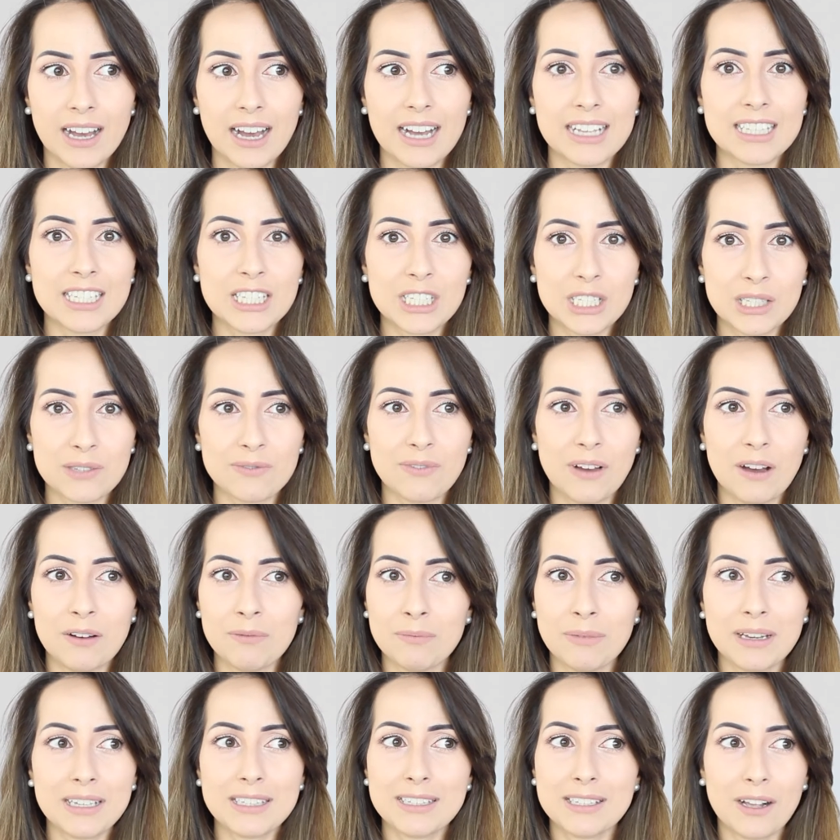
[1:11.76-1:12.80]
I just
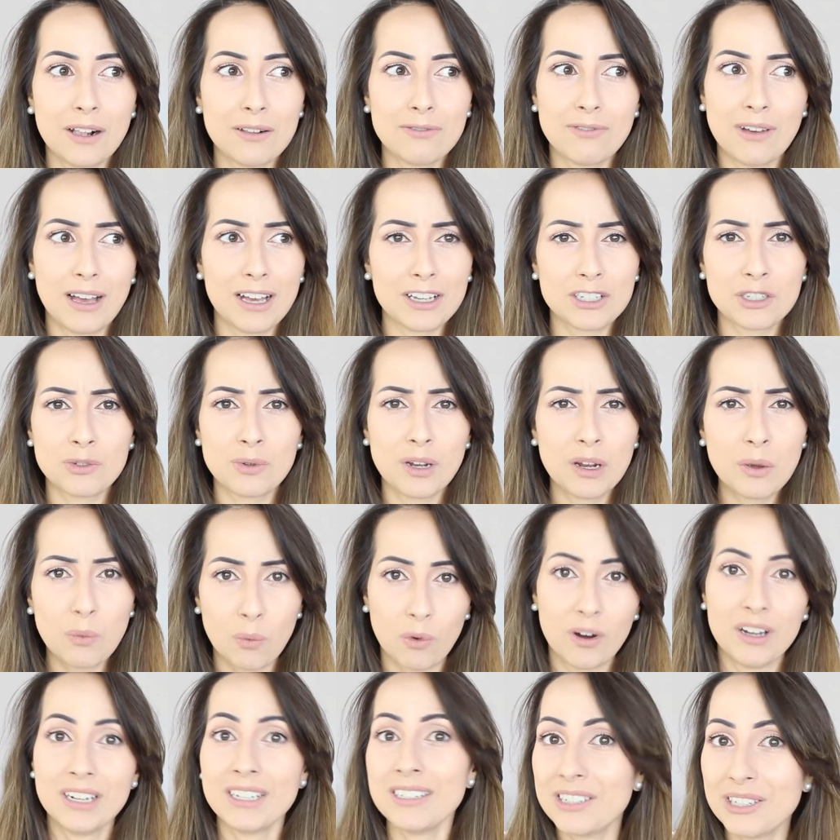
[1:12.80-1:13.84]
found myself actually
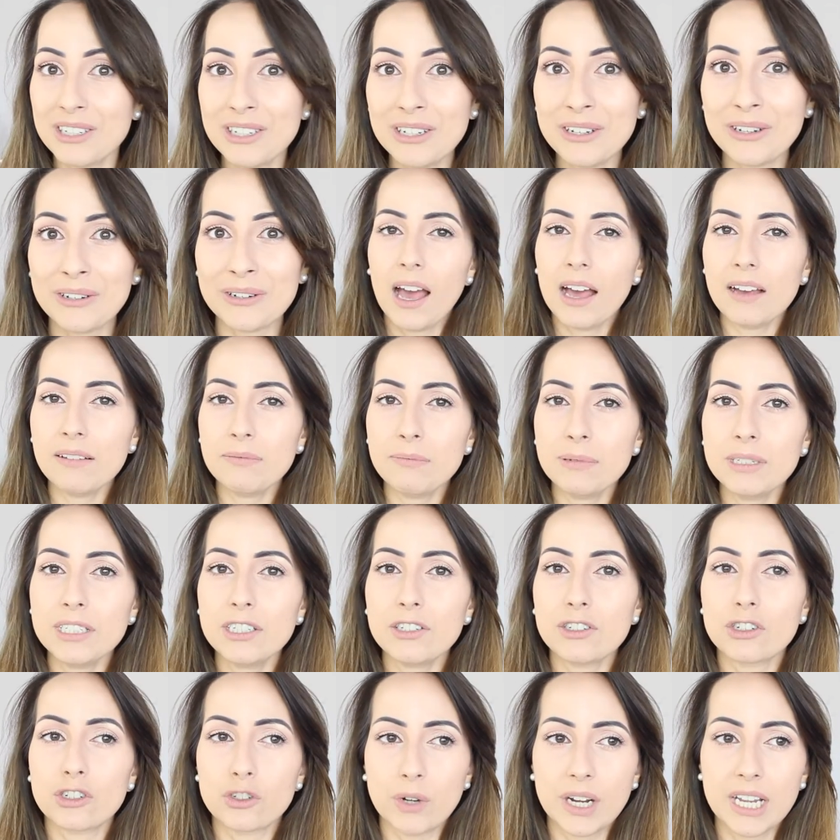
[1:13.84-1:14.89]
wanting to do. I have
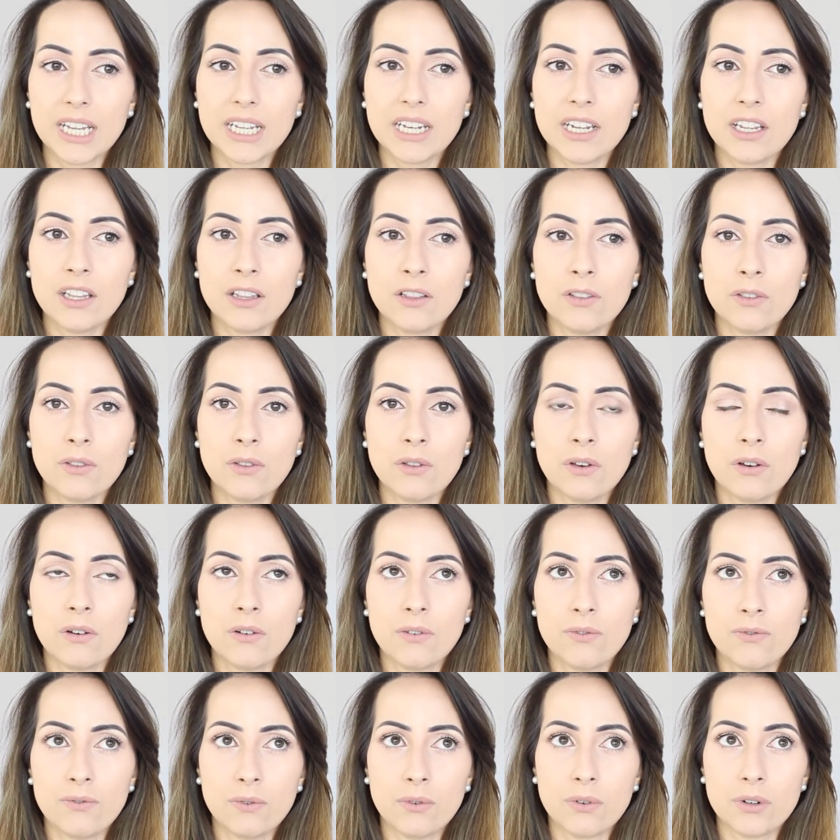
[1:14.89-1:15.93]
been training
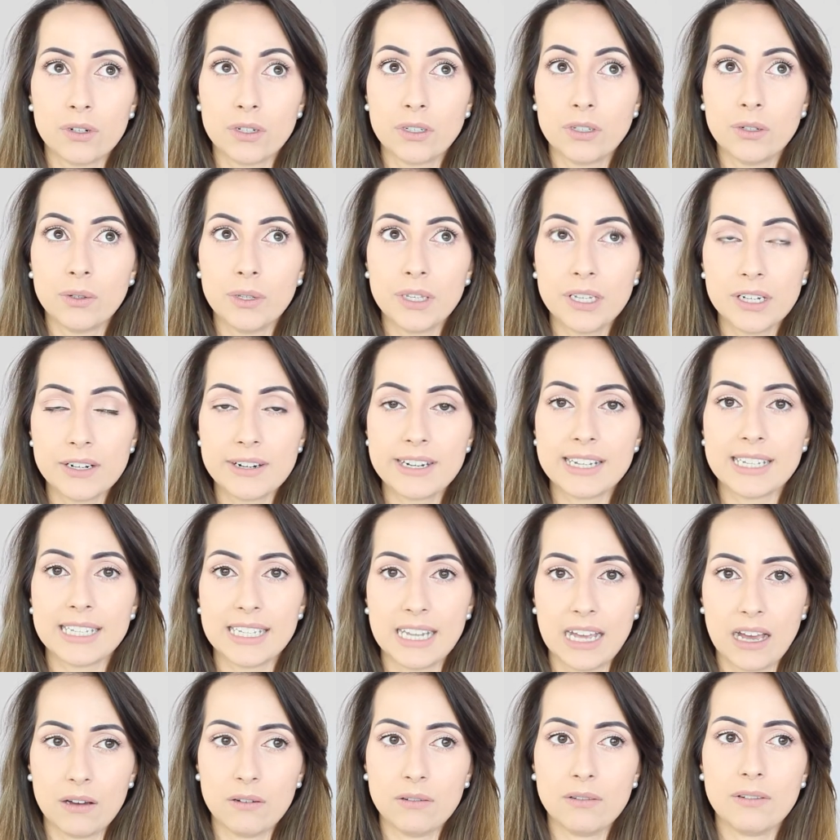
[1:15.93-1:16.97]
for 2 years
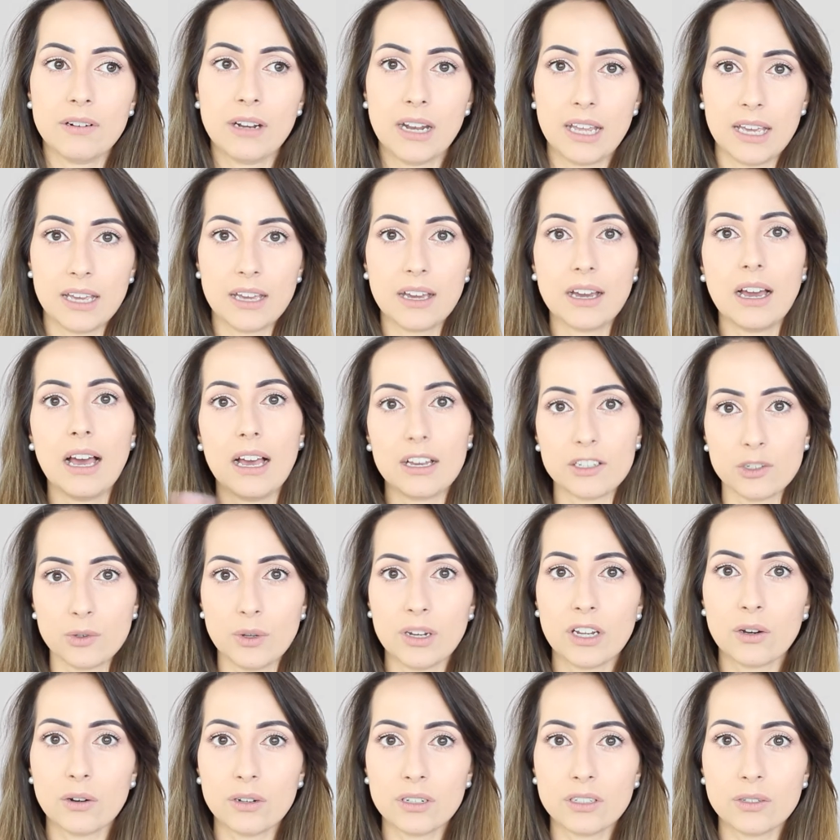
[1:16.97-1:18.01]
now, like
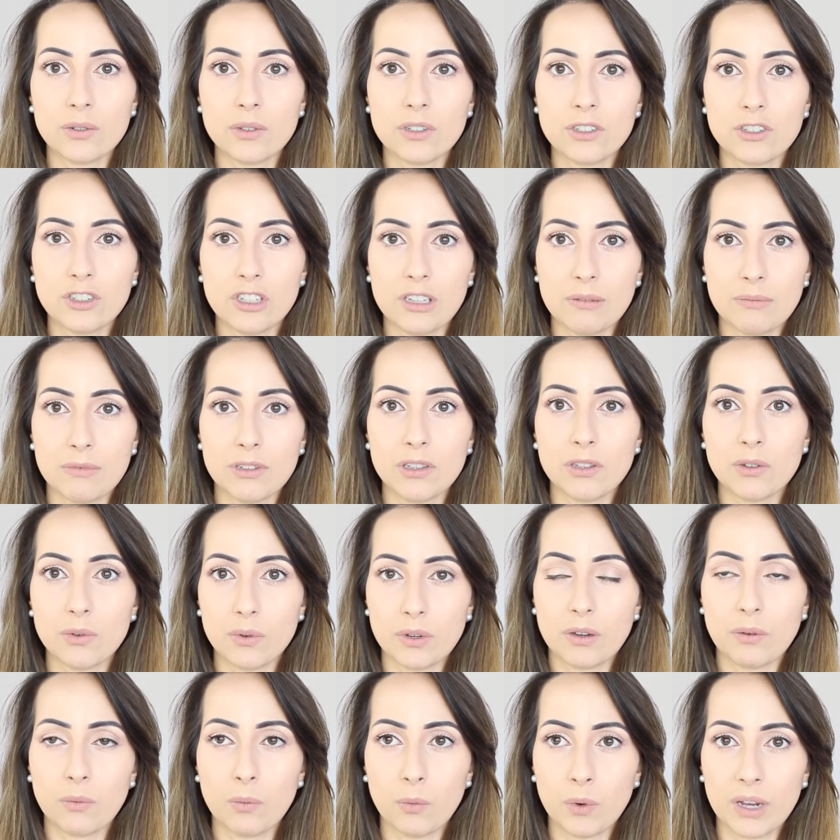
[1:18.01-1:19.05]
actually going to the gym and
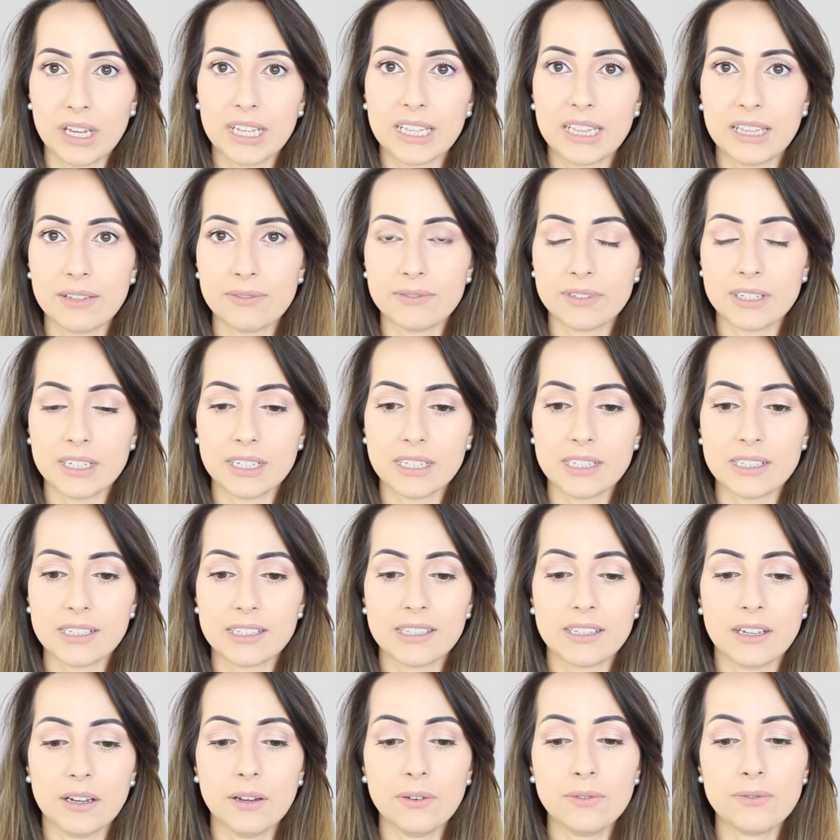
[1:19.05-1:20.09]
doing weightlifting and
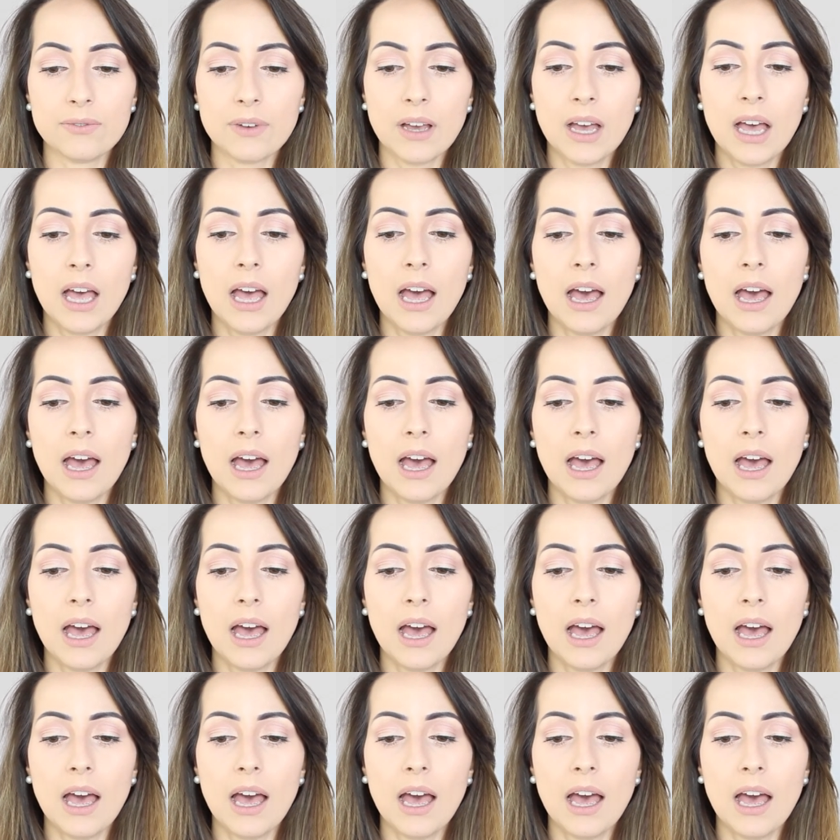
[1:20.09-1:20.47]
stuff,